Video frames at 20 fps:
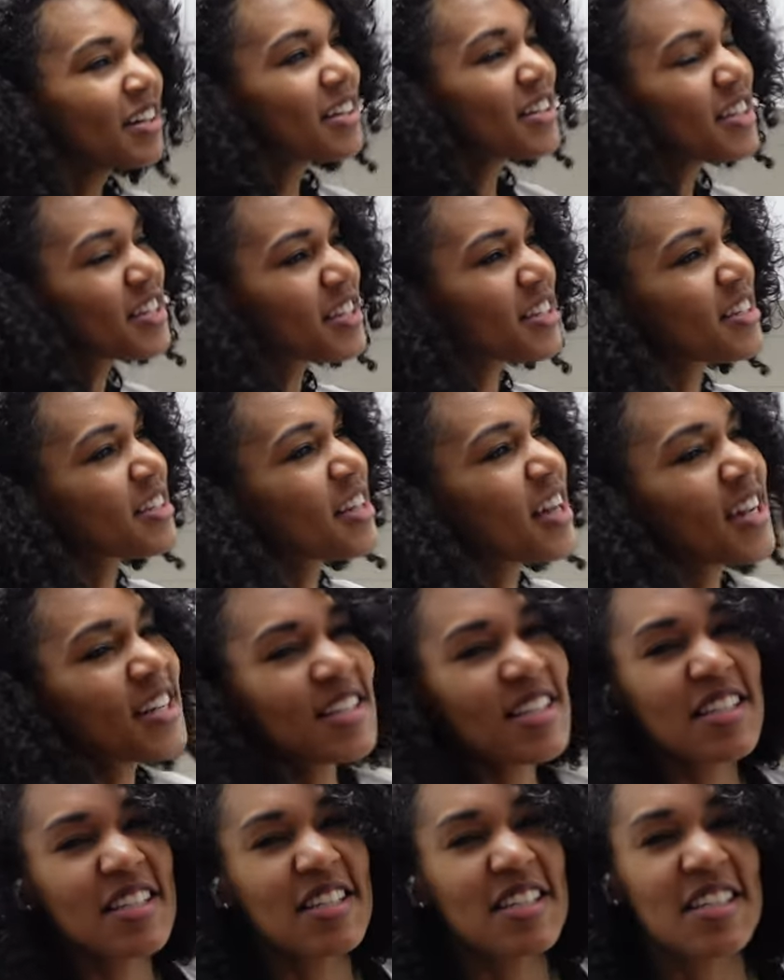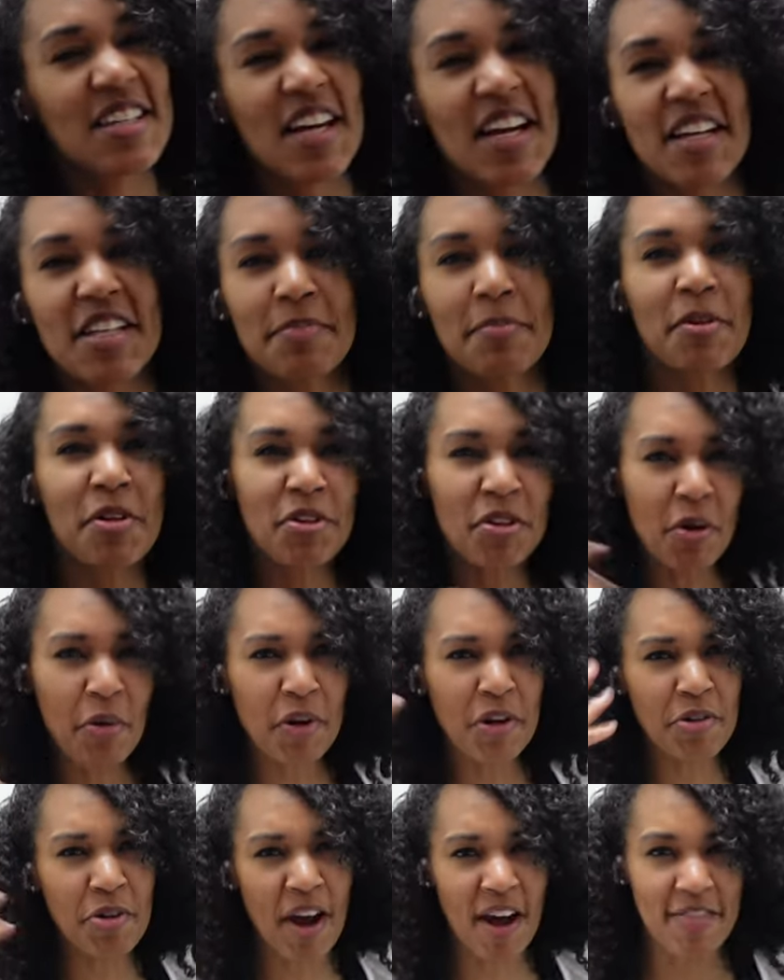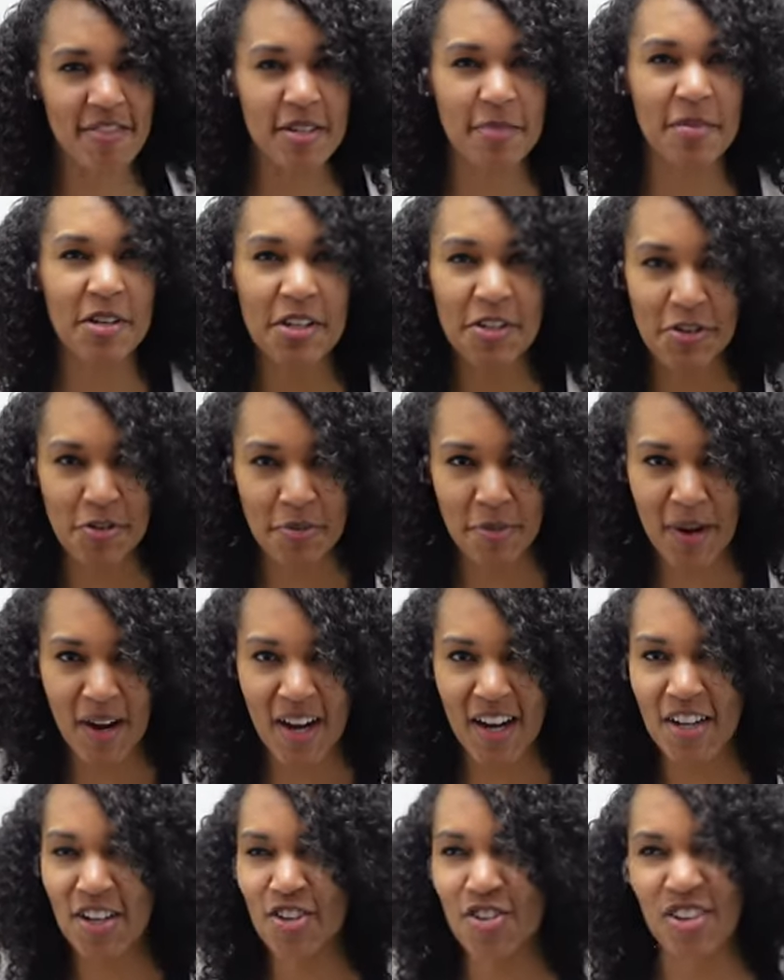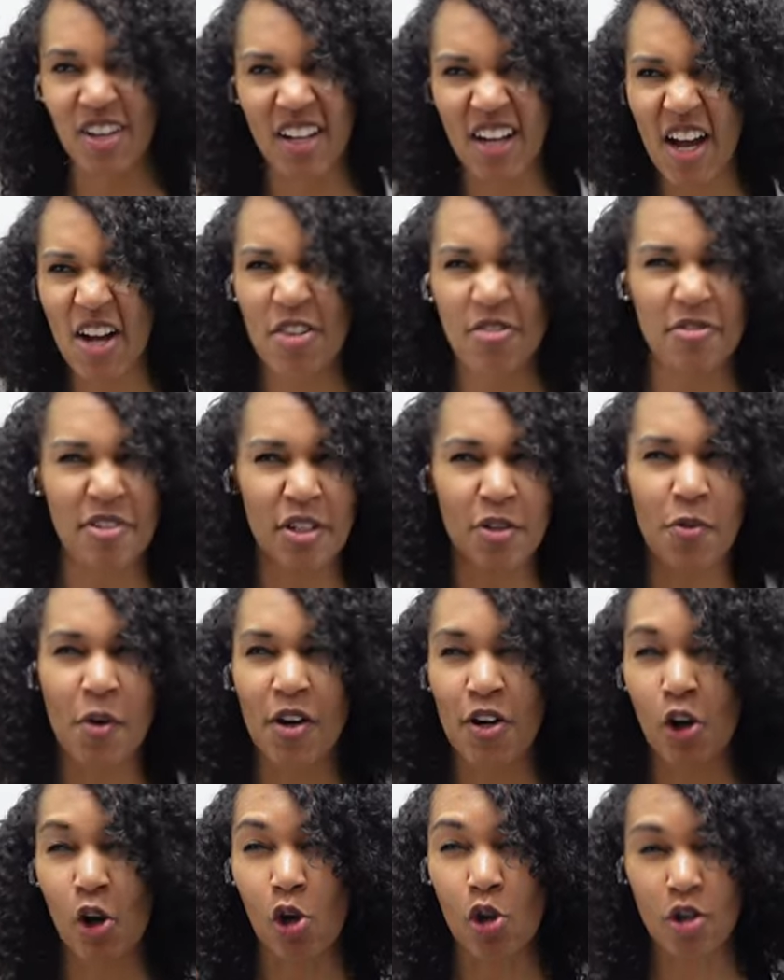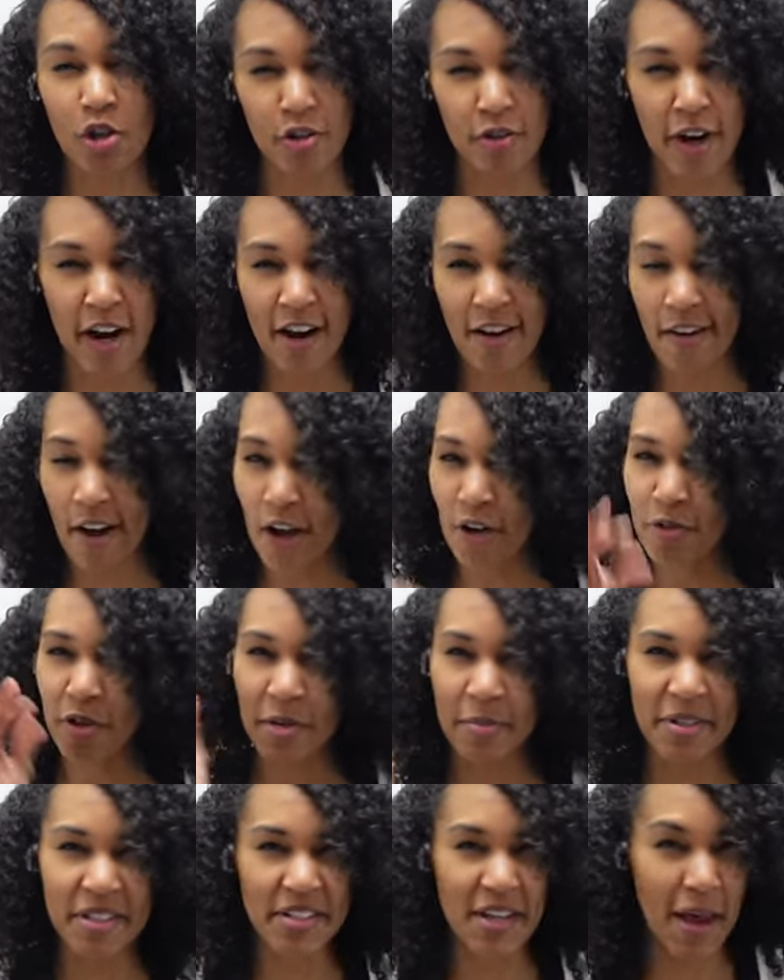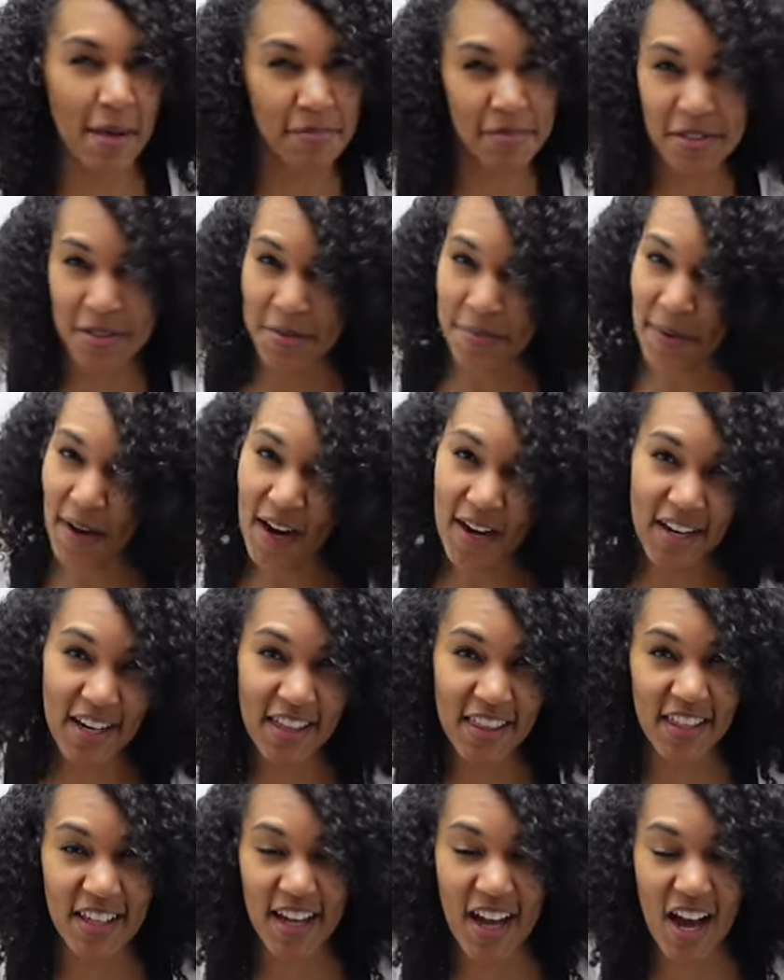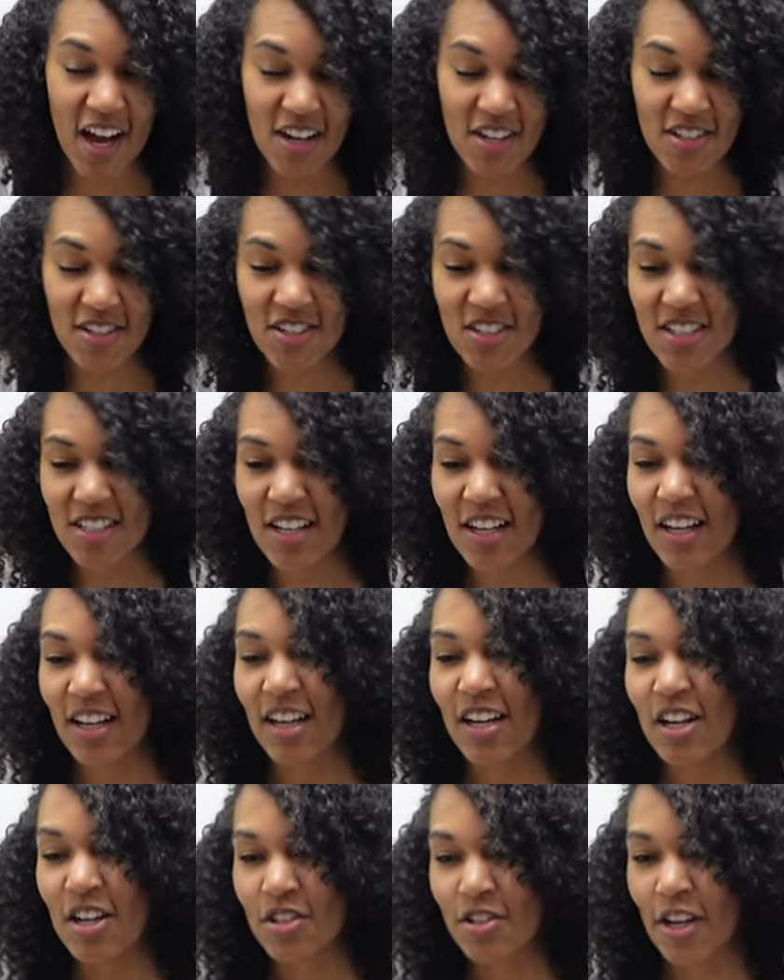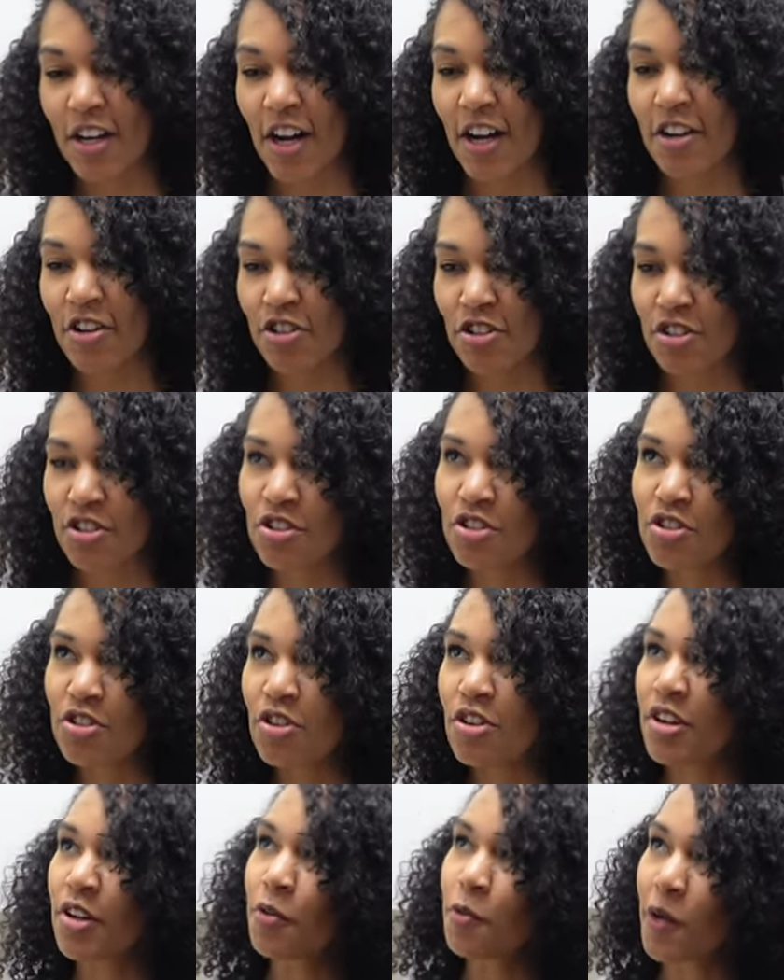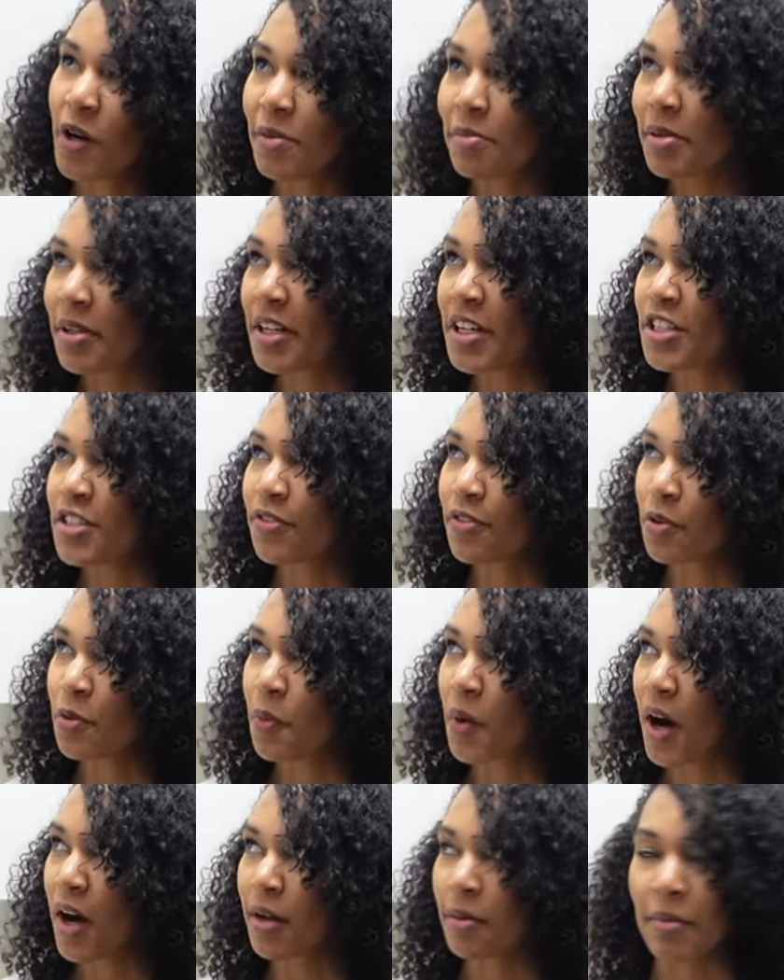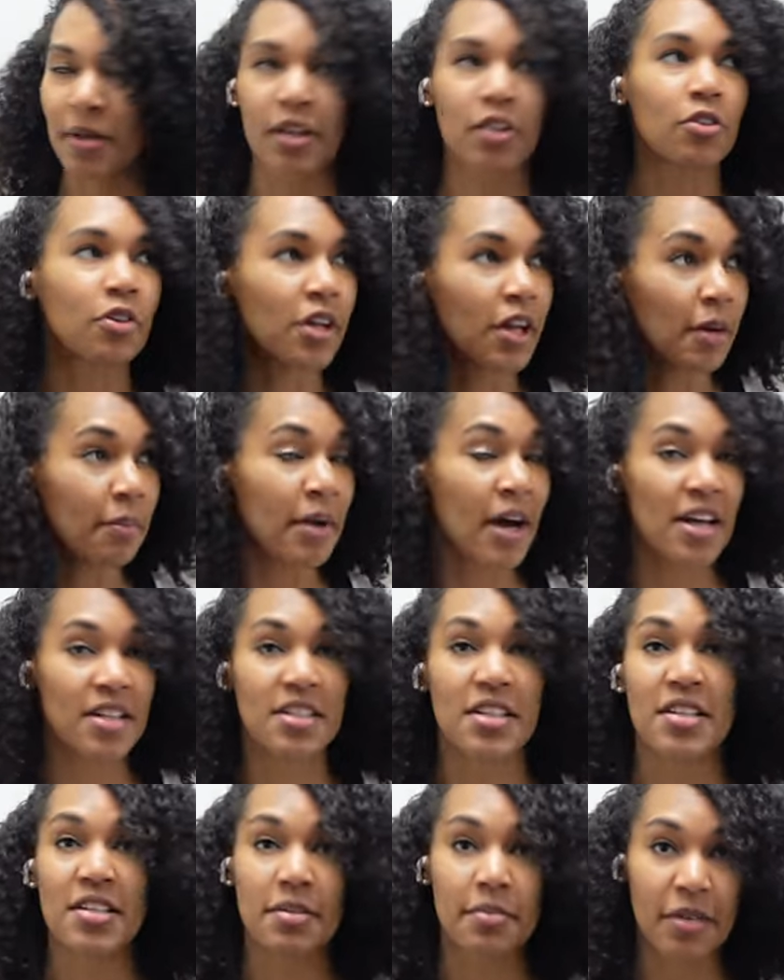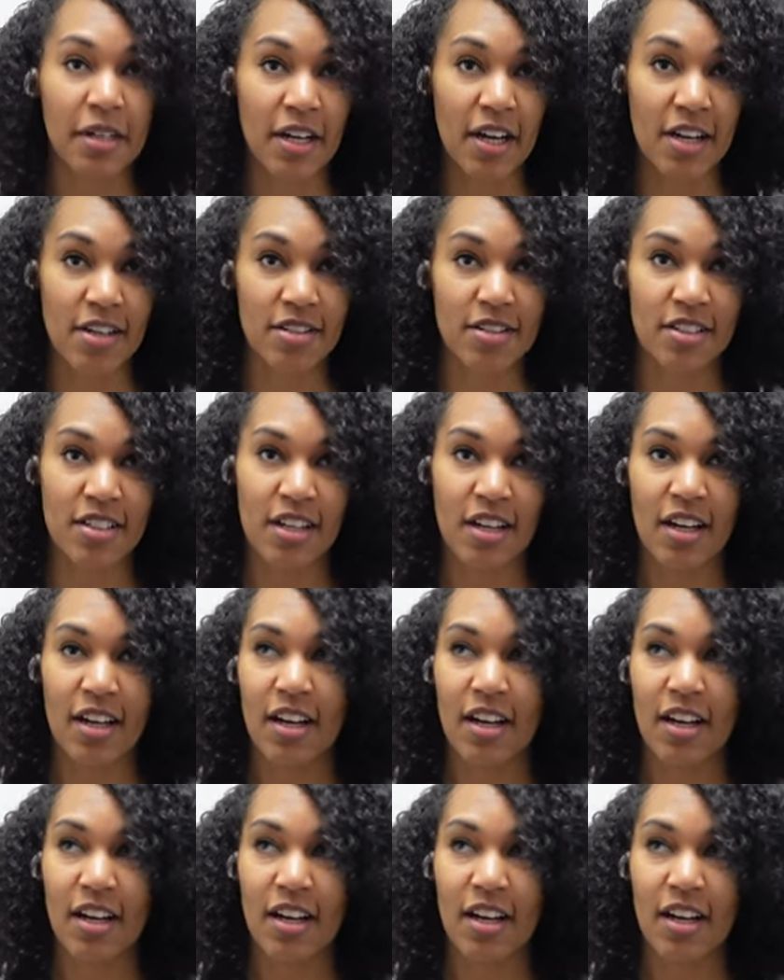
this is nice, but you know when you have something in your mind and you're like, I don't really want to look around, I don't want to be tempted to buy anything else. So I kind of just stood in one place for a while. I'm like, okay, I'm asking somebody else.